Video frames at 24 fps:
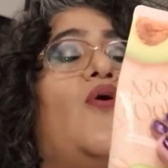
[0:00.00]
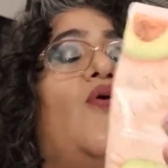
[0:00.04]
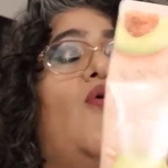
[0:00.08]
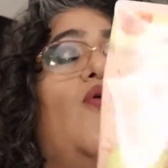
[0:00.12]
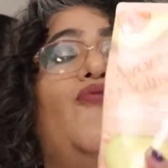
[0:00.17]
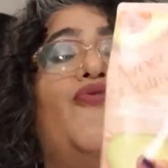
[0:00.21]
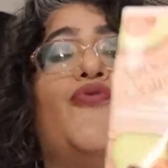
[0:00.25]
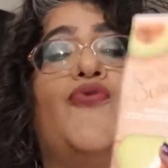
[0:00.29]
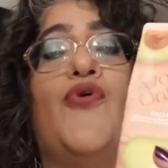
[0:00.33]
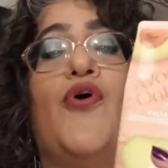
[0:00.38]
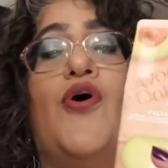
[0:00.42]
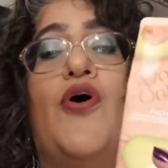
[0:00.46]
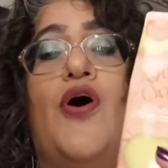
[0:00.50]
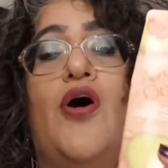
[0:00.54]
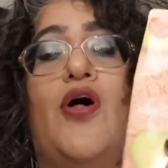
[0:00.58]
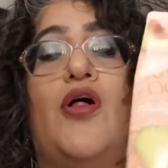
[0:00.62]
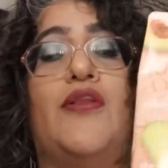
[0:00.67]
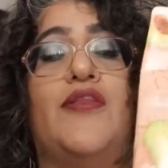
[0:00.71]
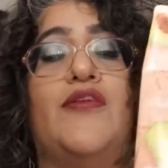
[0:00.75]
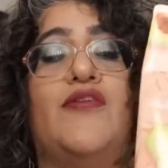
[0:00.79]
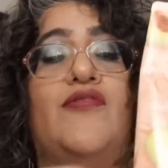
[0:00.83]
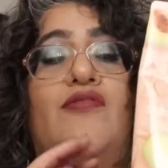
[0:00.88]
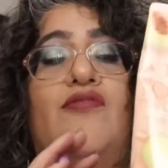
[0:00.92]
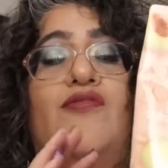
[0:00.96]

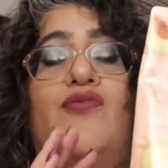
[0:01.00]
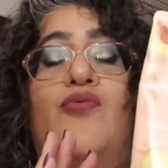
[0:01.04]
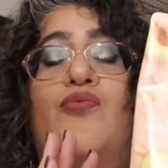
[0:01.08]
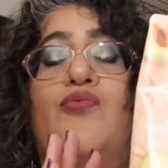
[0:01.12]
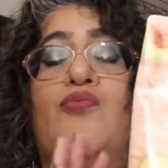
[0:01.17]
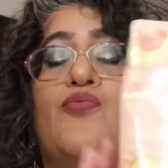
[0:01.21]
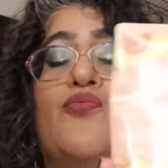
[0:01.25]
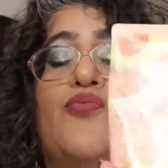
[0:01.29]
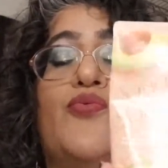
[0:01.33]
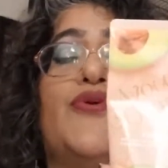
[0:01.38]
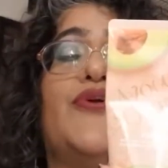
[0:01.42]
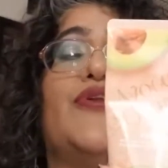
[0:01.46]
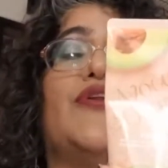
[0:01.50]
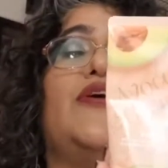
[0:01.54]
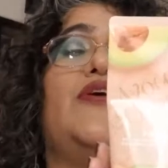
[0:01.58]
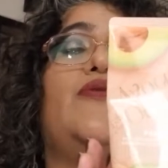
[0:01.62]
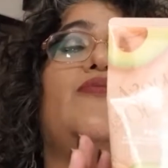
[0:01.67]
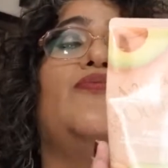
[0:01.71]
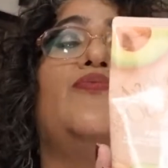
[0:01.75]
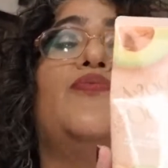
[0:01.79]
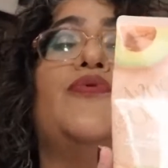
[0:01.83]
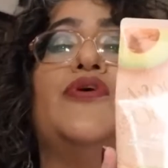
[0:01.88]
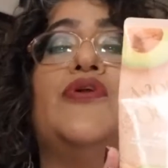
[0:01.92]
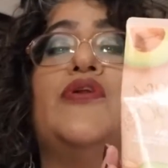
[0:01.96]
overall, this is a really,
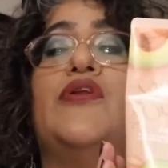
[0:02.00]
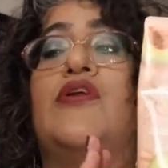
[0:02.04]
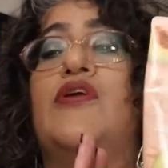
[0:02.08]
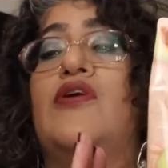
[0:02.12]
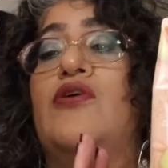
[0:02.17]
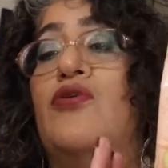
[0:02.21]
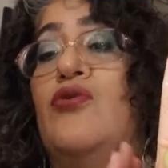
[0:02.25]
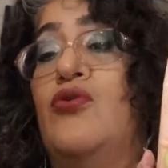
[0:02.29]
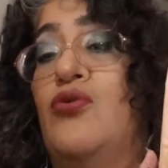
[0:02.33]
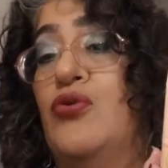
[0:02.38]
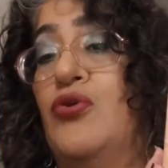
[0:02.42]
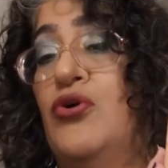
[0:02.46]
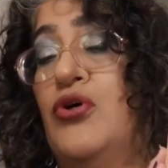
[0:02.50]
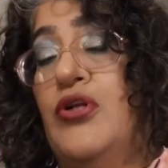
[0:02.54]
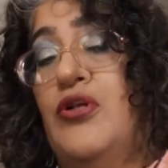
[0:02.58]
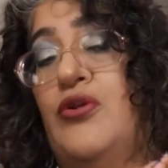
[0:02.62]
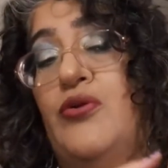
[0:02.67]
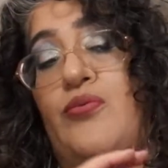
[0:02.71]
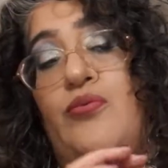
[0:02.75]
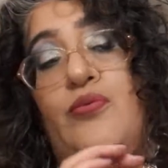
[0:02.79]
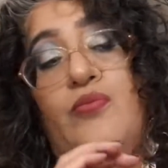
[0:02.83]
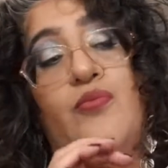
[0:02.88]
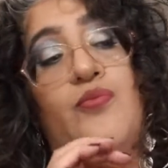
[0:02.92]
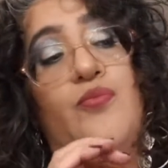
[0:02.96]
really
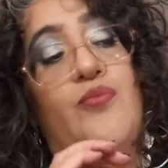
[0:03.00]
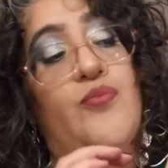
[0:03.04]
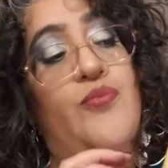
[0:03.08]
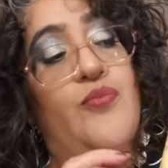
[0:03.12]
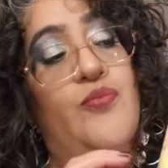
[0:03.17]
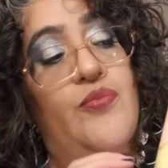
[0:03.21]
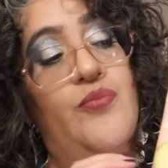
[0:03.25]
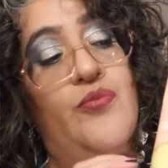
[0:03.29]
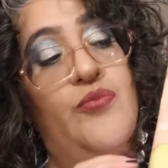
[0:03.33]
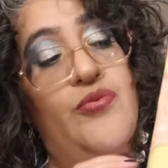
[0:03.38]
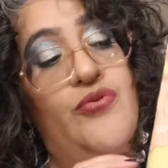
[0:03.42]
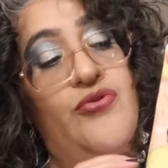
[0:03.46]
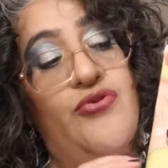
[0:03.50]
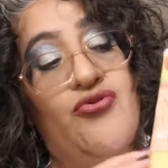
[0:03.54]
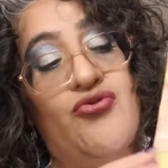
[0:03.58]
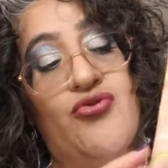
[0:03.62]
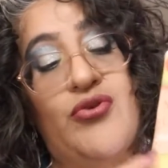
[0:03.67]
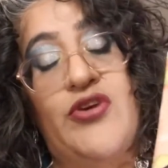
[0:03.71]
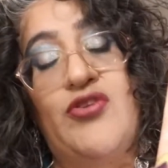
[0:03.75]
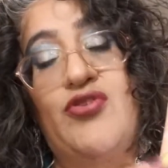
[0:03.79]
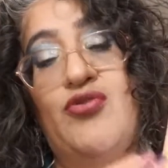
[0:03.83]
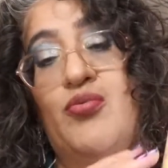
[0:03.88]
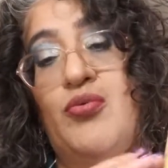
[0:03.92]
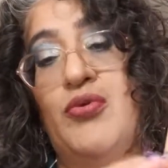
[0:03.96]
good
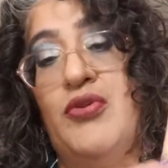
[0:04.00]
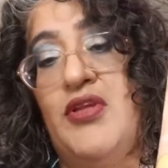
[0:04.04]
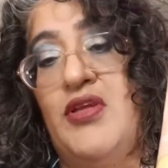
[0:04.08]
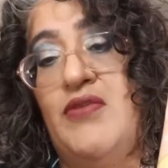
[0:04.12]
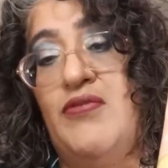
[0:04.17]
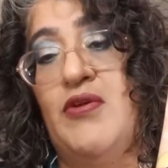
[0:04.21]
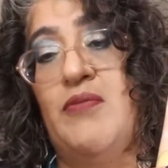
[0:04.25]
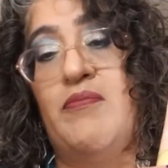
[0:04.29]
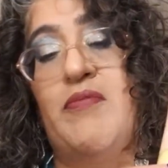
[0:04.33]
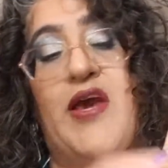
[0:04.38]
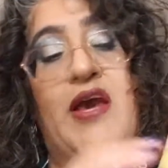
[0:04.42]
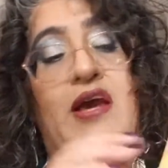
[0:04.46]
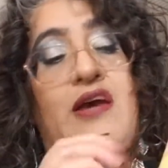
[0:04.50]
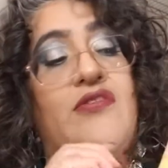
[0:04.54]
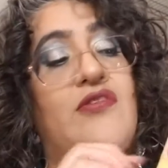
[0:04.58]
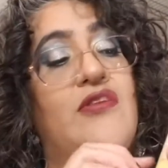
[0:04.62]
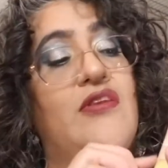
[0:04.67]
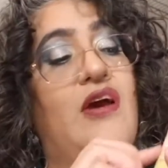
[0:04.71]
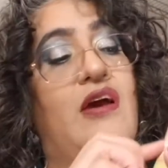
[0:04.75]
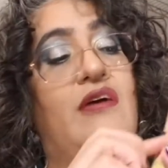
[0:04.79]
stress relieving mask.